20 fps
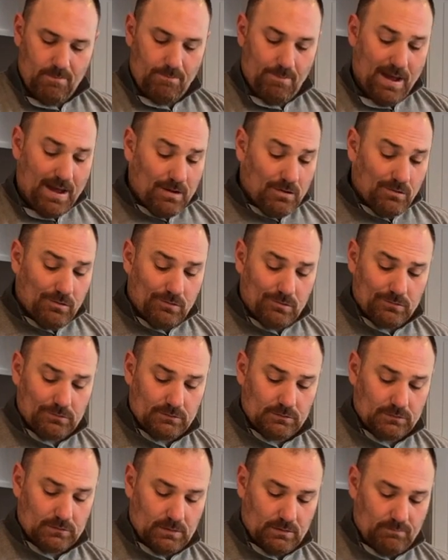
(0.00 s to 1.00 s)

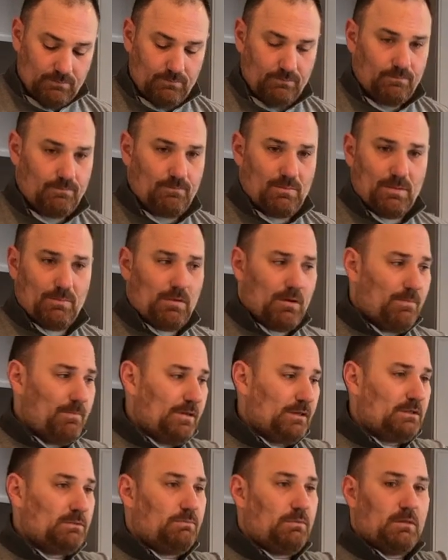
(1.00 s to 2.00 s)
bagels. My mom
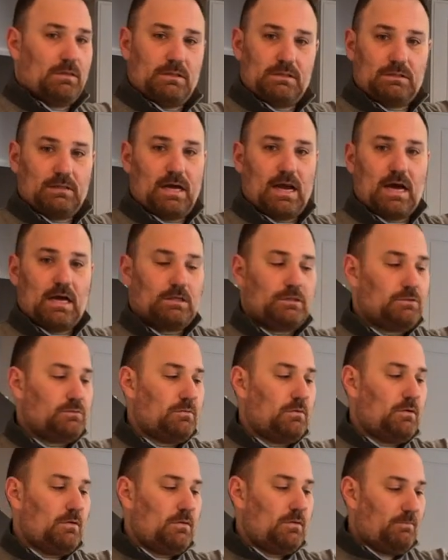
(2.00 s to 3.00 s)
makes Bellent's
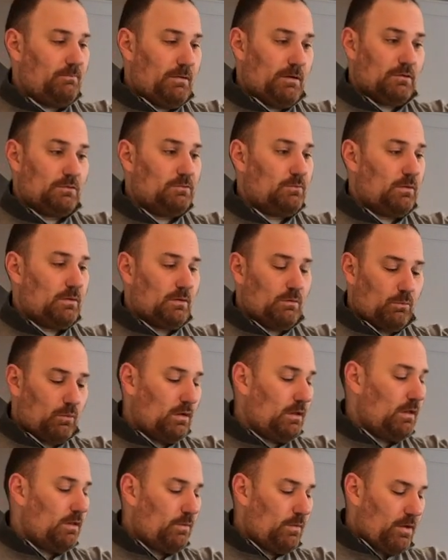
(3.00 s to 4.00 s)
casserole. It pairs
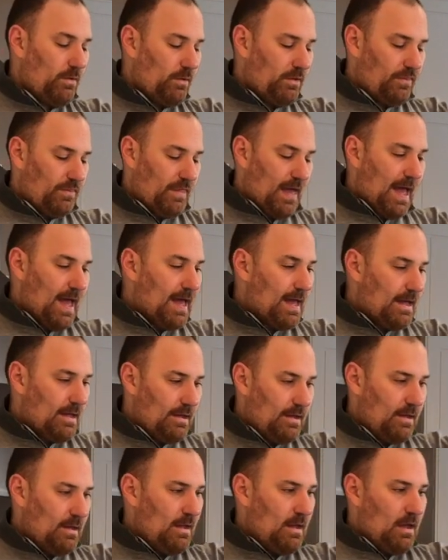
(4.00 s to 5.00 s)
really well with
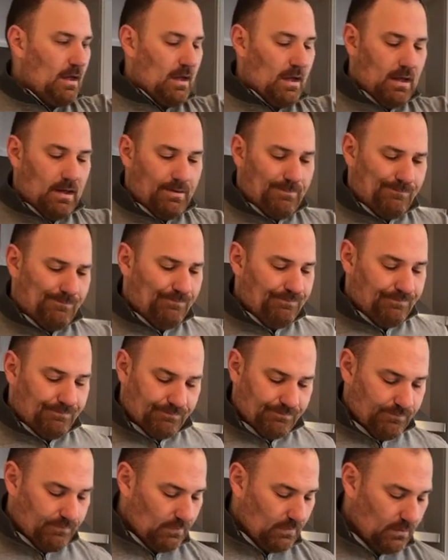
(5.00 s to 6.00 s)
that.
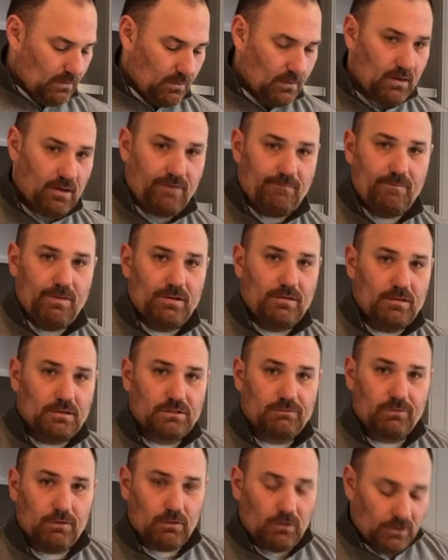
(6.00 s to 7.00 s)
I made
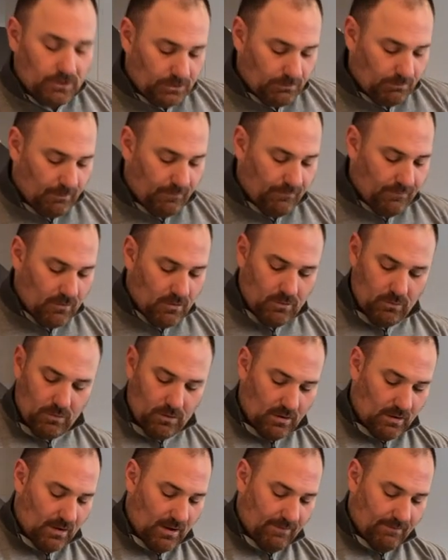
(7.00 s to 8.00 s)
this for lunch before, where
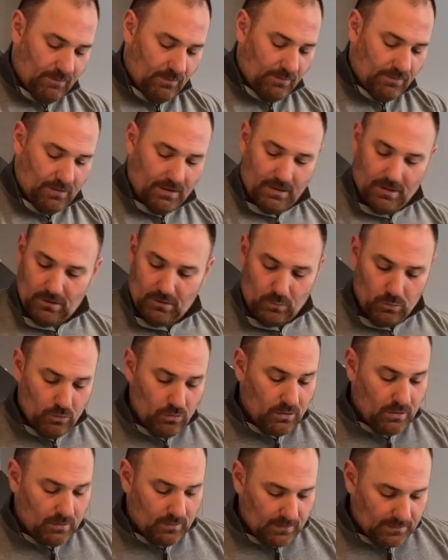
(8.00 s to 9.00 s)
I'll have it with like an
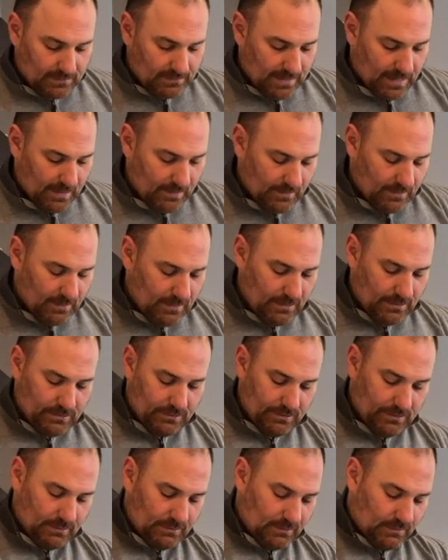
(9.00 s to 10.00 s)
arugula salad. It's
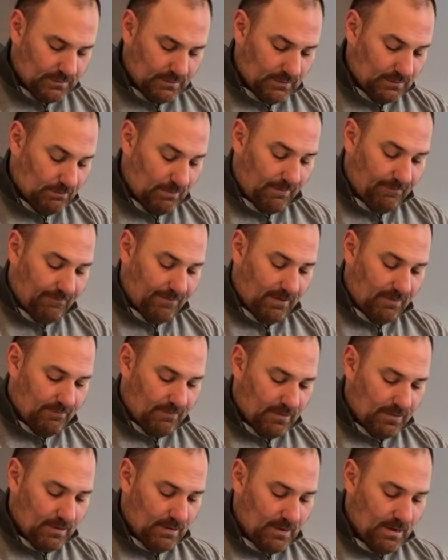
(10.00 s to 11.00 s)
my
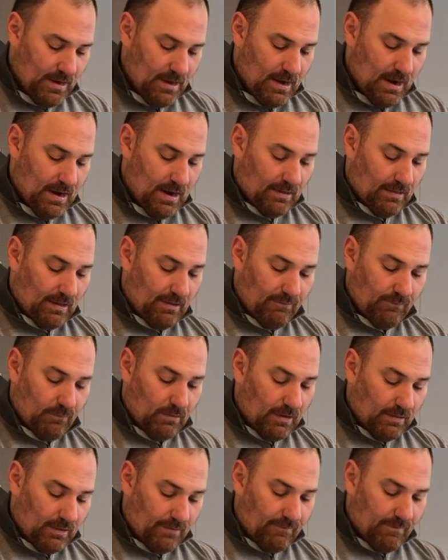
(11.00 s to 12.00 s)
favorite. And what
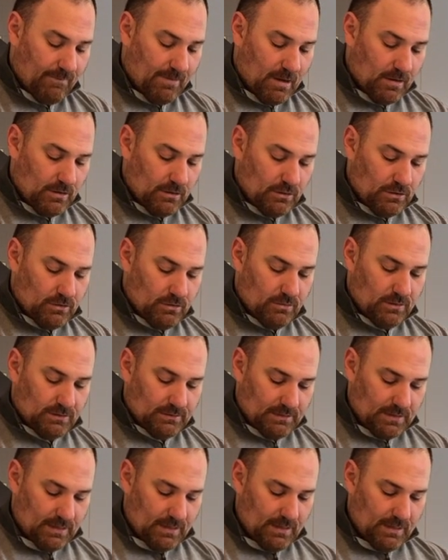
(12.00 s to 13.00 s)
I love about it too is
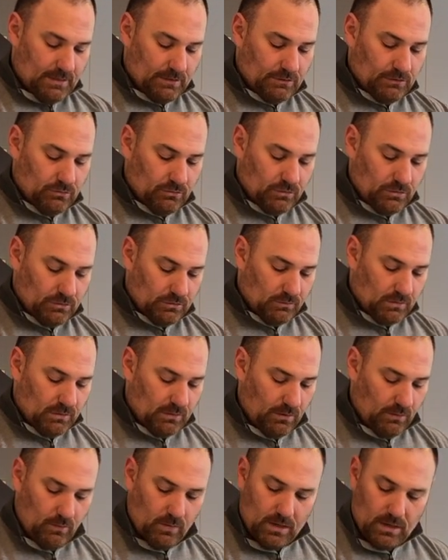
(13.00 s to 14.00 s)
that it stores
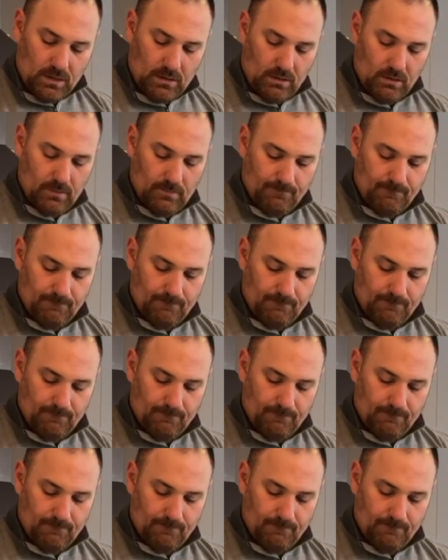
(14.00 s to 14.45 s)
really well.